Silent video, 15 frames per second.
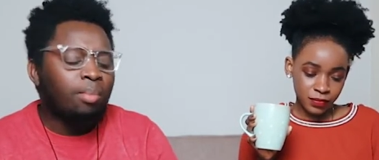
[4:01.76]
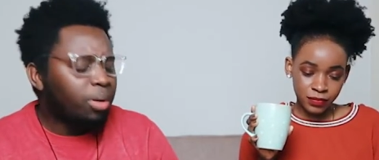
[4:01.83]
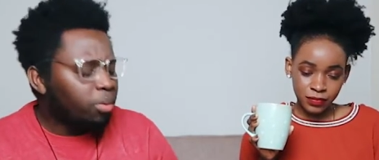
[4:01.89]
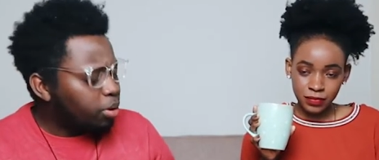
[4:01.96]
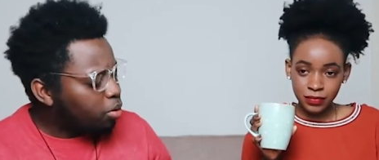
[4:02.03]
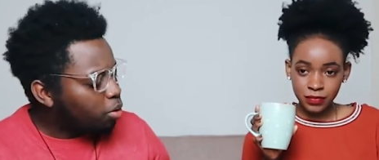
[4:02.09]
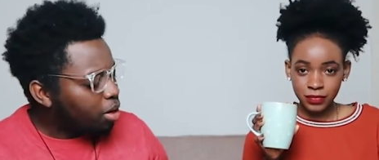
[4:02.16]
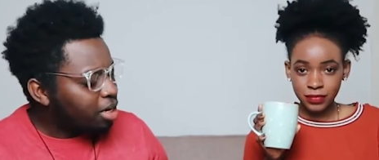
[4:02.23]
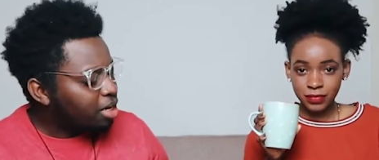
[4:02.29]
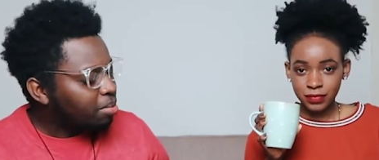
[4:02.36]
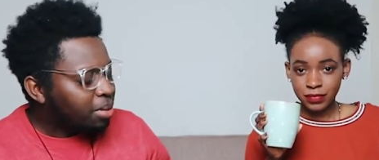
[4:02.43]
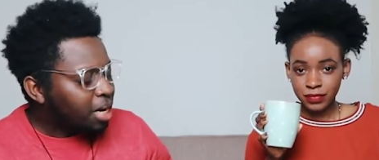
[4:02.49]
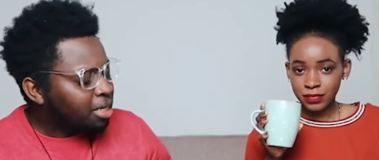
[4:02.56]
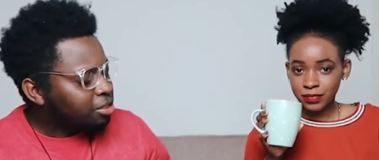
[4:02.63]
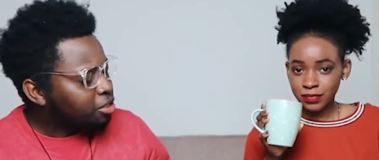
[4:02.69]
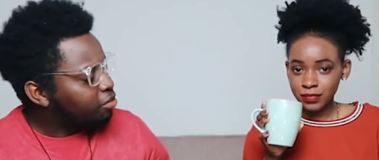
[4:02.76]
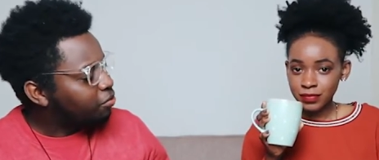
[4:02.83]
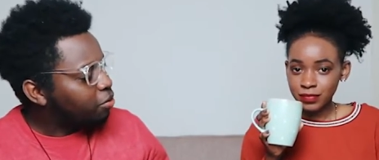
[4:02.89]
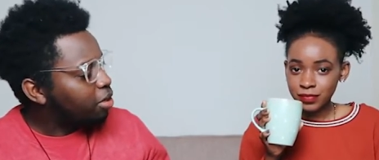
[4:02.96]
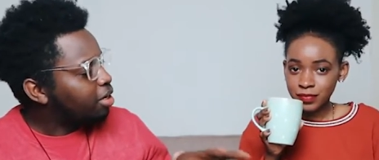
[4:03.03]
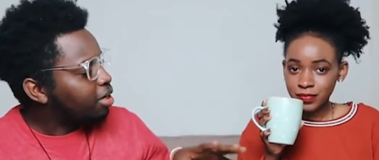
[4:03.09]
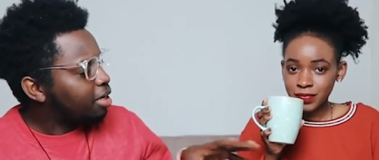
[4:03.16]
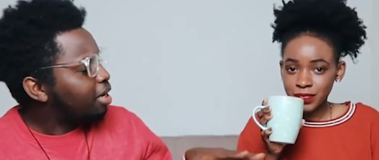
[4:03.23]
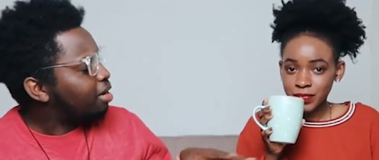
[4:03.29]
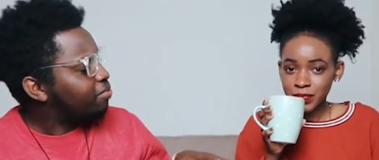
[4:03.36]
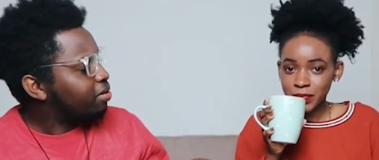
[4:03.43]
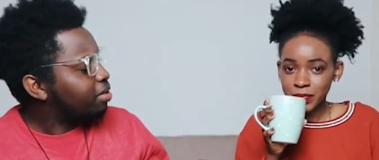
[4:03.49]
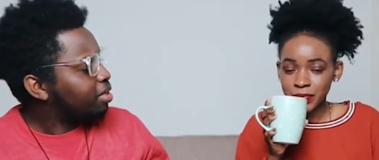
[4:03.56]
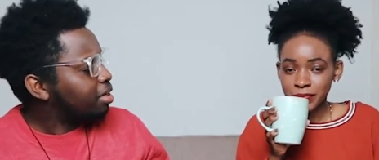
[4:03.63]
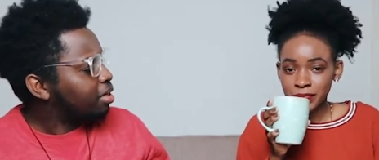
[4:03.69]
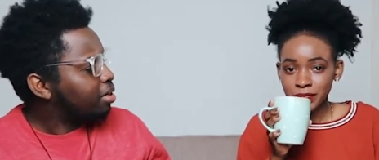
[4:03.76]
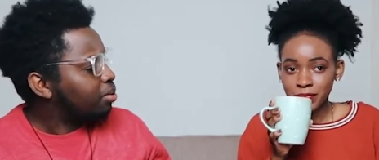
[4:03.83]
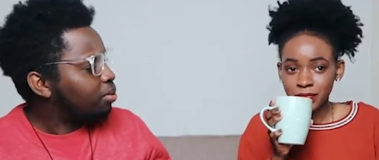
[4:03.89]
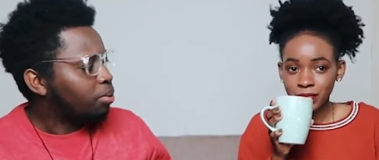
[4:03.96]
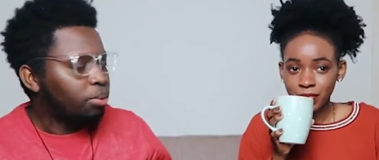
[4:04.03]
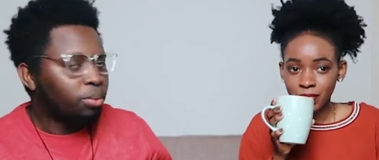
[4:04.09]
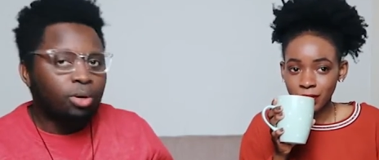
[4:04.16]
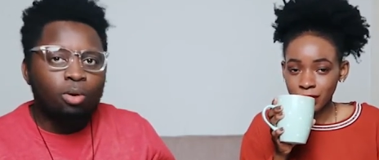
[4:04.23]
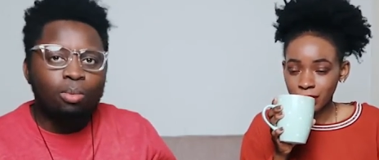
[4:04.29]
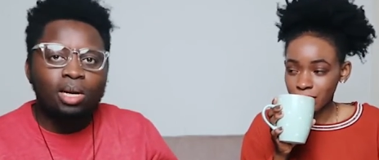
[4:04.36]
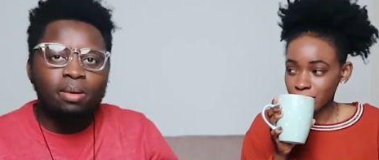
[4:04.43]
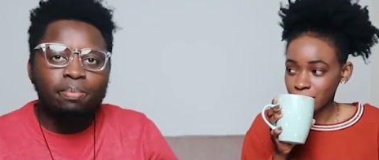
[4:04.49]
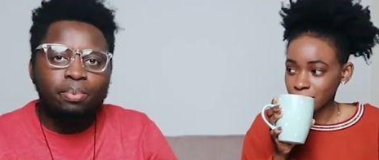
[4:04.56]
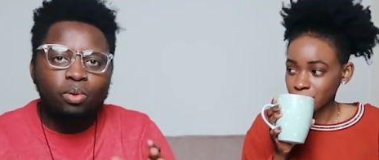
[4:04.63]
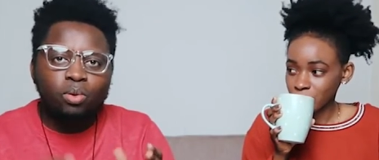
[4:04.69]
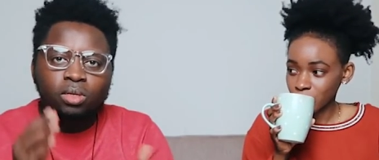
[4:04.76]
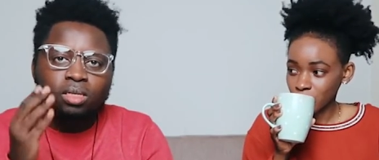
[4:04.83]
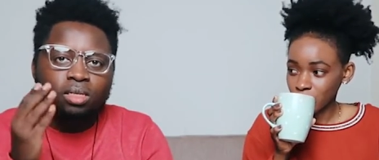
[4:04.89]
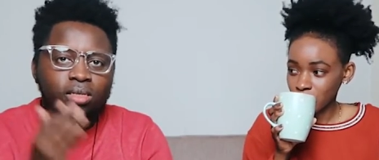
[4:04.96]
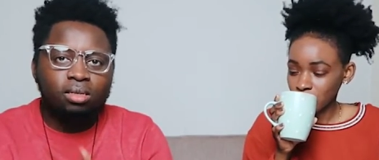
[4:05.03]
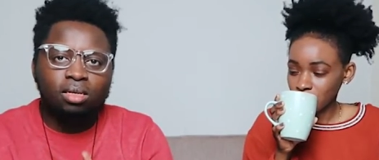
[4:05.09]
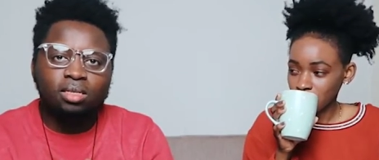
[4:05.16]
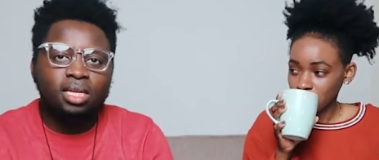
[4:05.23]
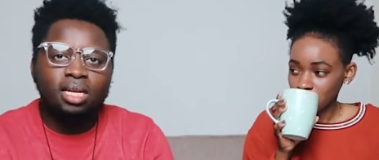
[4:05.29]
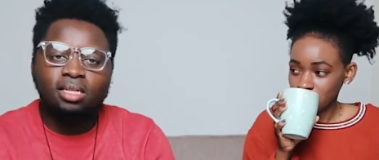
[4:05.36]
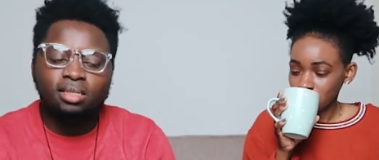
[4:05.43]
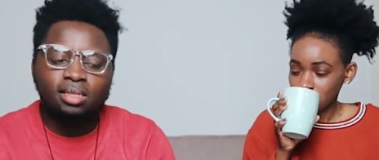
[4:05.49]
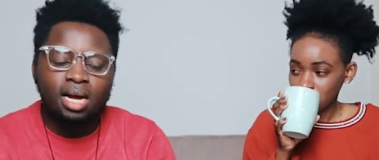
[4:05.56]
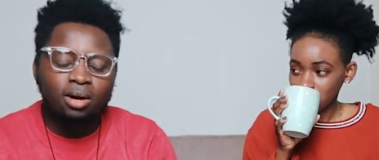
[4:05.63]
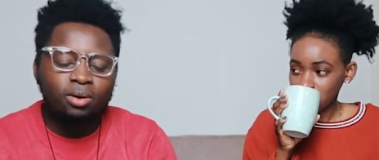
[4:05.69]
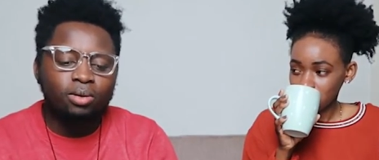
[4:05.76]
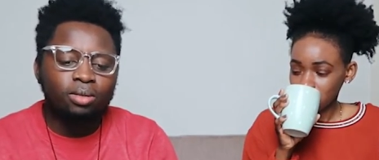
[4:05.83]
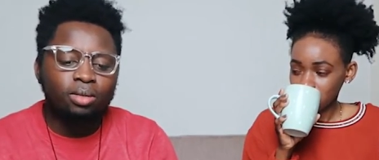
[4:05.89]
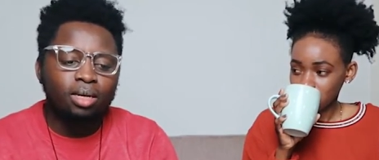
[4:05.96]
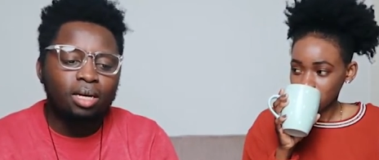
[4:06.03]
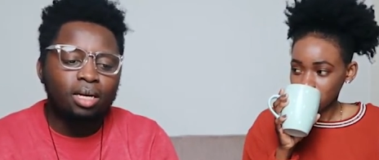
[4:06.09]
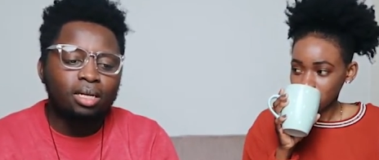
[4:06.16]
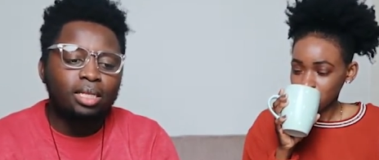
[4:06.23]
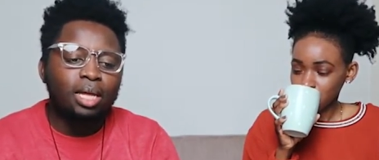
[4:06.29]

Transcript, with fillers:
Speaker 1: I mean, we don't end up like just forgetting everything. We normally put things down.